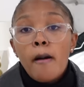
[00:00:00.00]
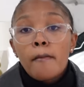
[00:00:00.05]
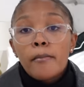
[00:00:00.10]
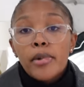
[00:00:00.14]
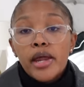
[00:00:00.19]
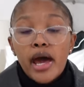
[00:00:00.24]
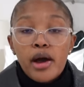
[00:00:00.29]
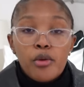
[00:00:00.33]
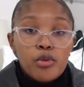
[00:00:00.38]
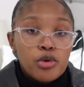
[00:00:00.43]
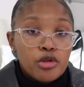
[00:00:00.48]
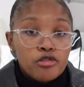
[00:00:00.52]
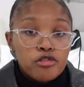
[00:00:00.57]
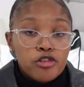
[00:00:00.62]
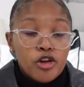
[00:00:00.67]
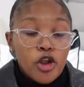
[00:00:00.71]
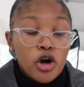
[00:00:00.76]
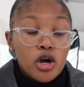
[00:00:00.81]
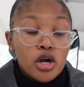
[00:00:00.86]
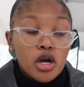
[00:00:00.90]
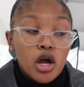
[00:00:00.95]
but i will
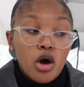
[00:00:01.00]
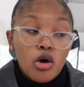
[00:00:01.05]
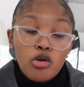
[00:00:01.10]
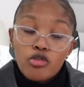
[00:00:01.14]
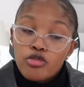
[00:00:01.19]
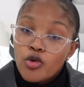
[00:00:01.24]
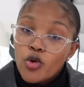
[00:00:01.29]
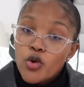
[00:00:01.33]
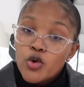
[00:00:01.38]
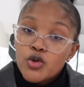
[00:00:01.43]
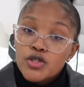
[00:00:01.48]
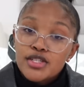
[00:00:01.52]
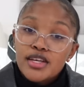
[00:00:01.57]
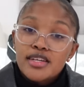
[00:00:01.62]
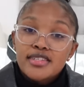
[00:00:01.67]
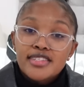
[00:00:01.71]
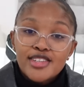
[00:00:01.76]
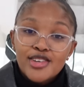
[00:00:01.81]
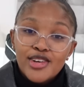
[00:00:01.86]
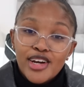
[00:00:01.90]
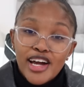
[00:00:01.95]
vlog of course
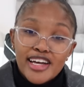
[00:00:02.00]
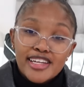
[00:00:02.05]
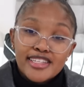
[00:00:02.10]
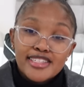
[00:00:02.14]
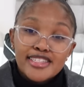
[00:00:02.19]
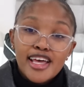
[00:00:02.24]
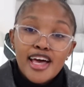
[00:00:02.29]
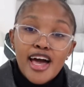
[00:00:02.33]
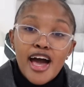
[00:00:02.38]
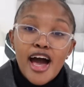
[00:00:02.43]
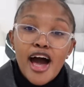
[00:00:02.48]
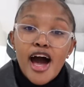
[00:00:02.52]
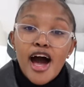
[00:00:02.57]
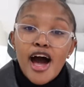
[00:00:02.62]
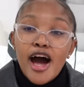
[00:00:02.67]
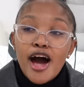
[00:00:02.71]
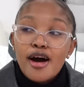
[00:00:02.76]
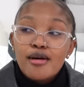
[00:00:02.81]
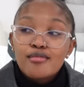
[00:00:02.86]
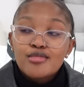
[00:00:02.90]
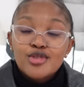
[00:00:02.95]
see you guys
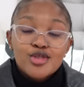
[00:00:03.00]
um